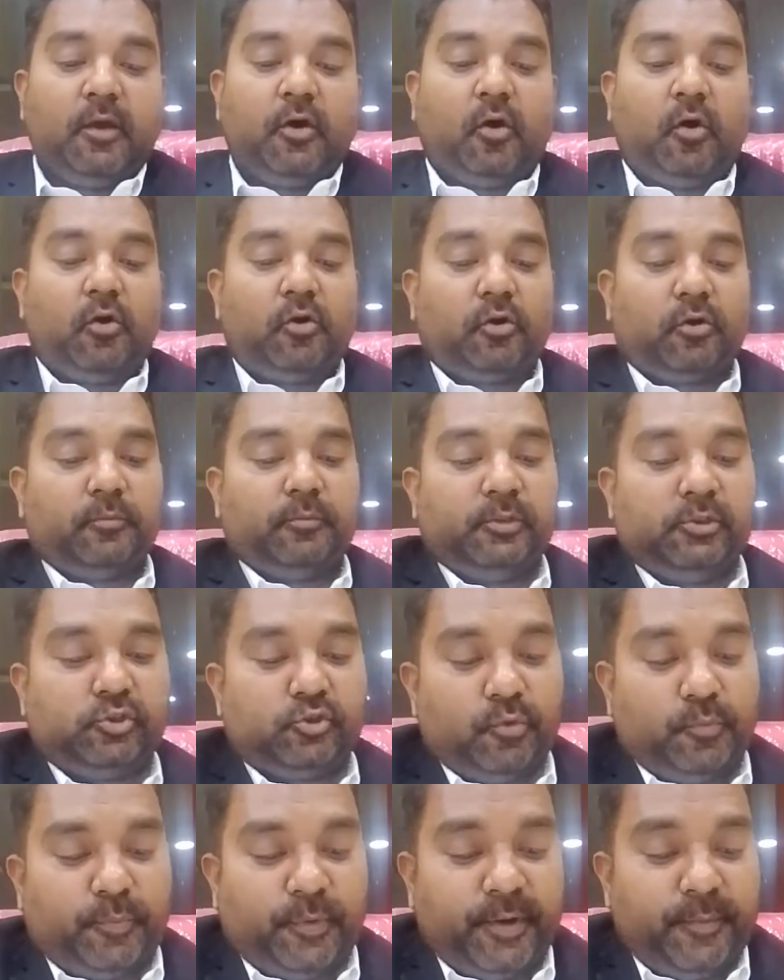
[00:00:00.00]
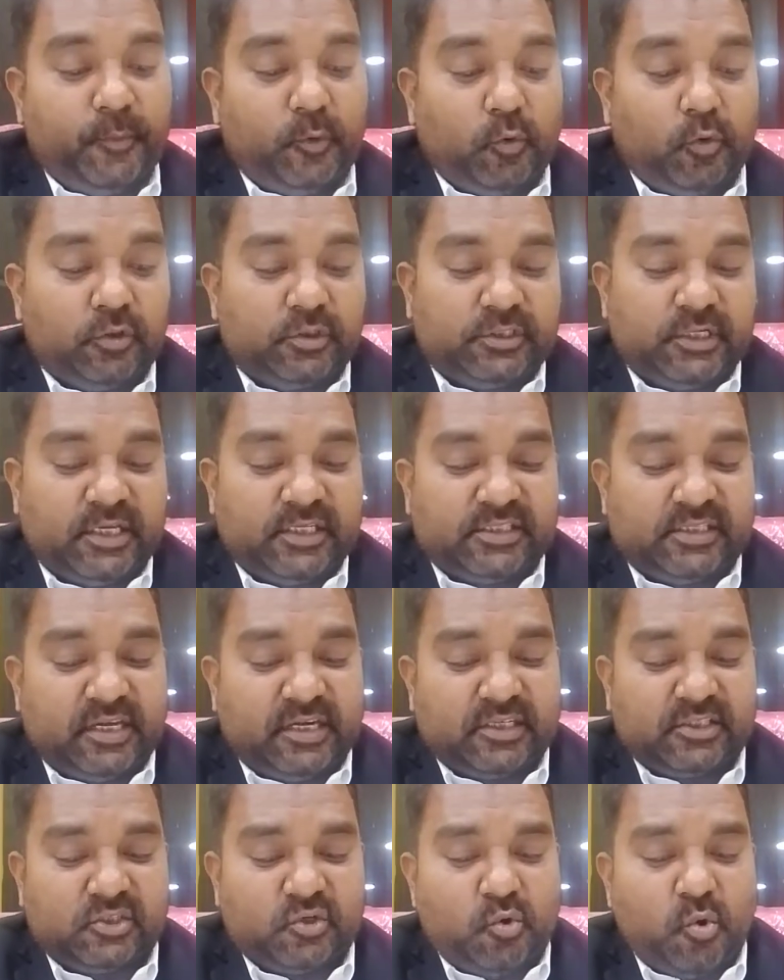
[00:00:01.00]
Honorable Supreme Court says there
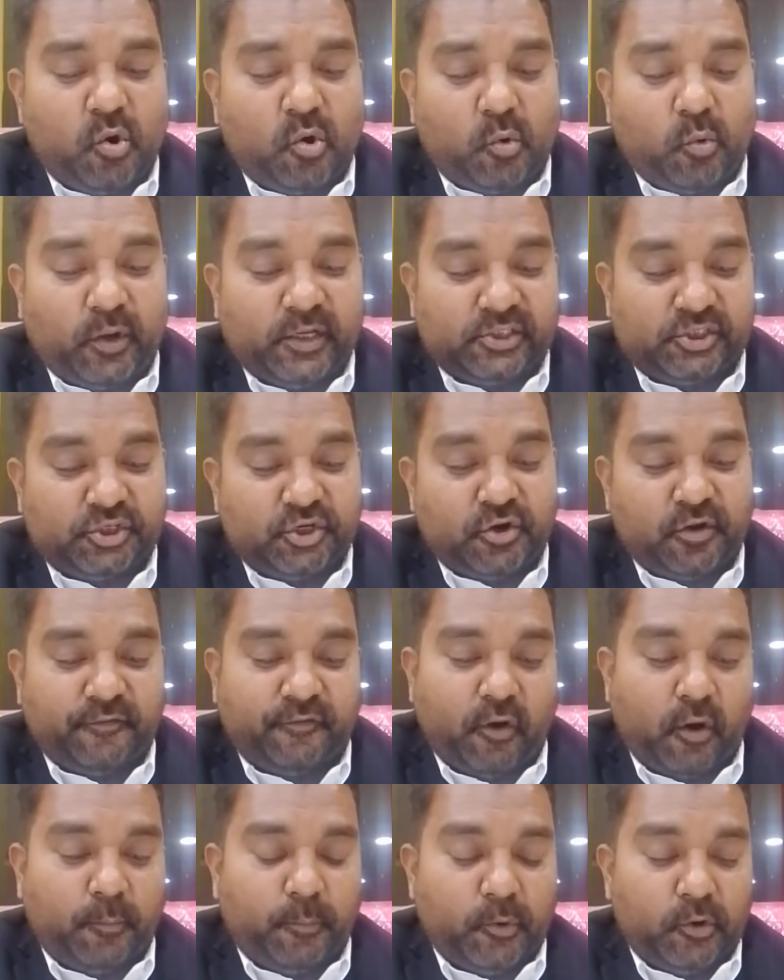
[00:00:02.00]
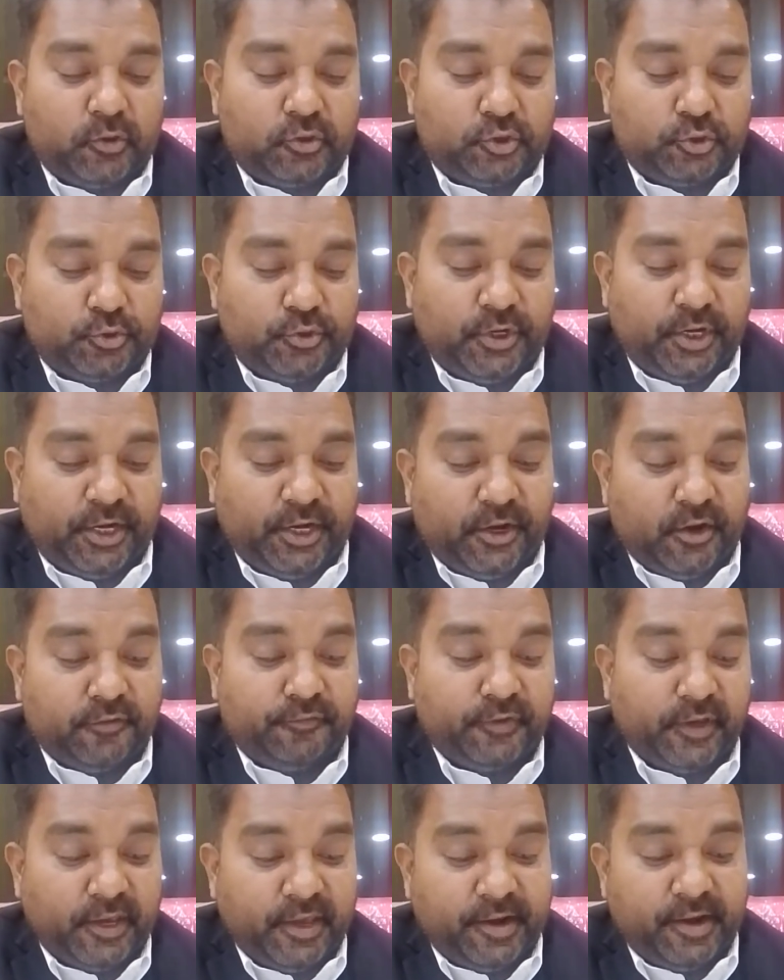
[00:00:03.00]
is no question of opportunity
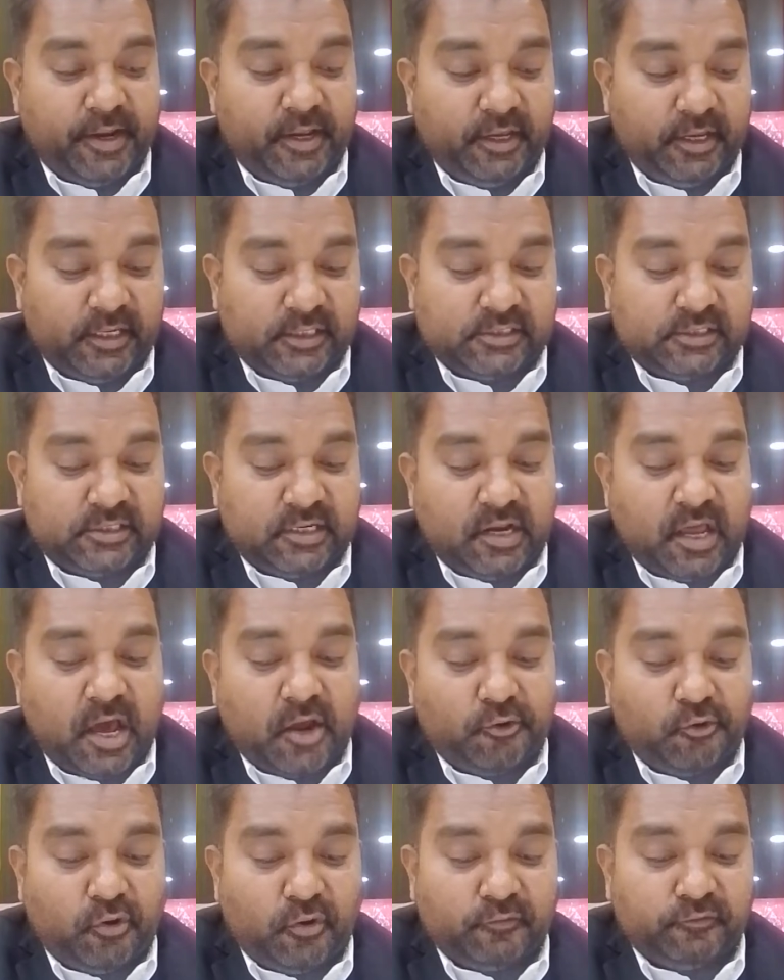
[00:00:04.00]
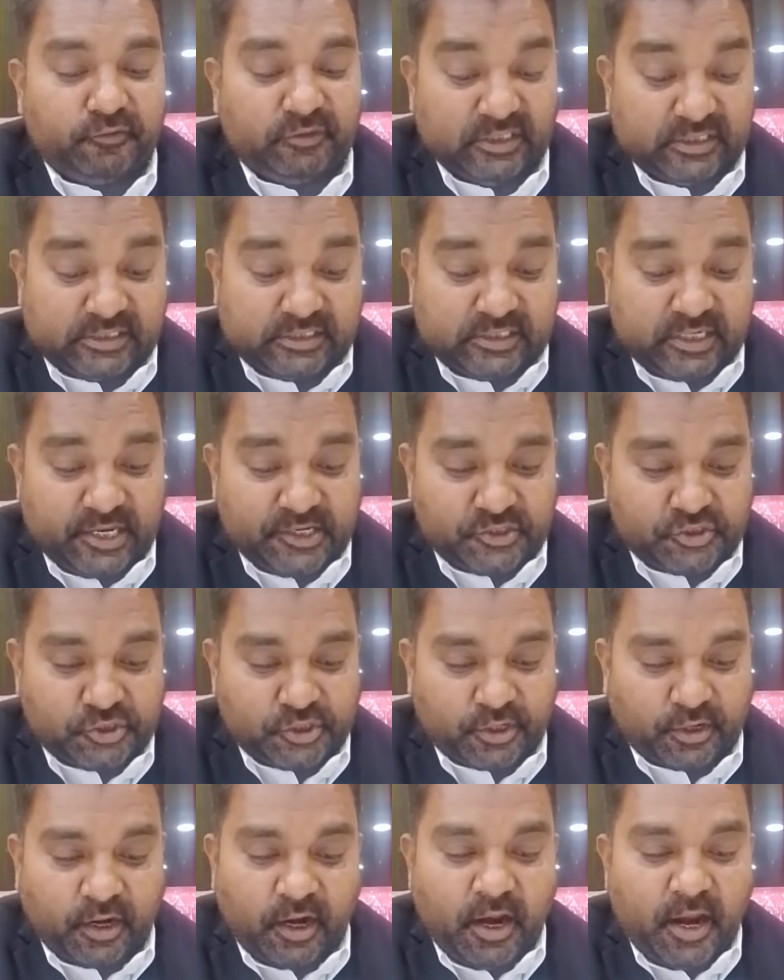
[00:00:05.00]
of hearing in a scenario of this
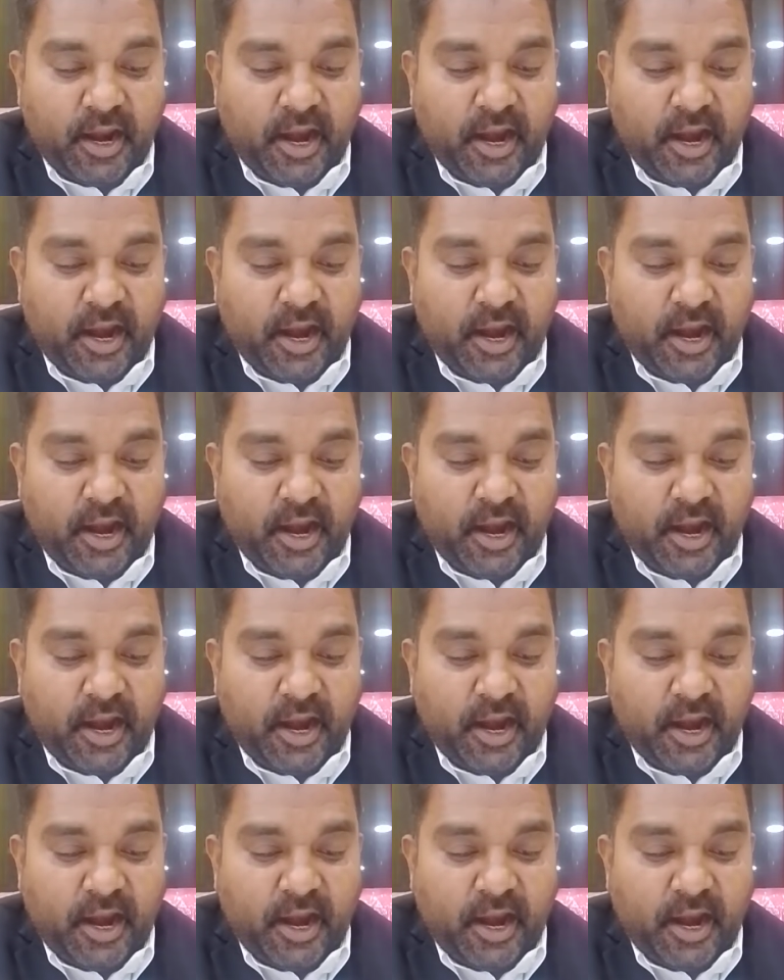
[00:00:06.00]
nature,